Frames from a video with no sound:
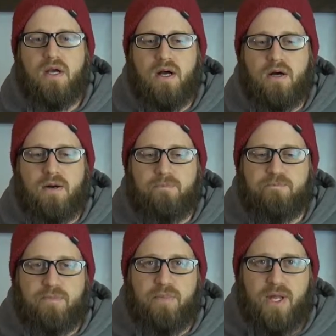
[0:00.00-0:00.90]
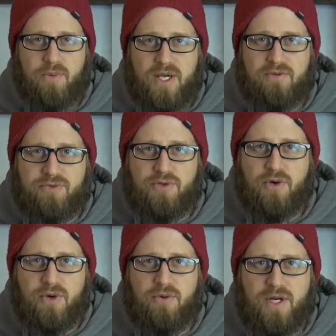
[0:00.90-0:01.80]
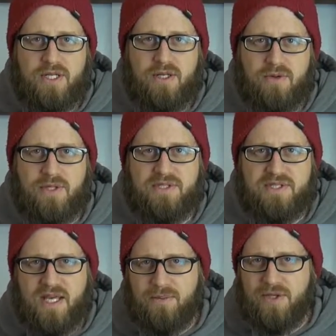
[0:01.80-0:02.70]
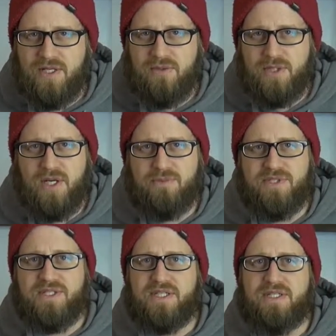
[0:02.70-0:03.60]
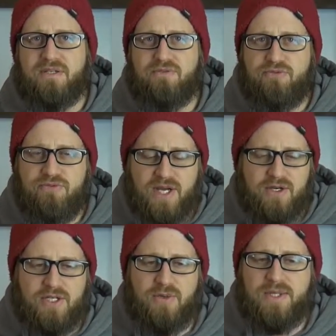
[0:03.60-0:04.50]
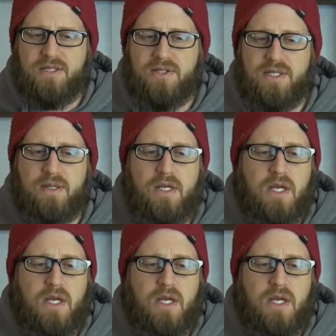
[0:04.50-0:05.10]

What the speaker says: By the way, if you don't already know this, camera gear becomes addicting very quickly.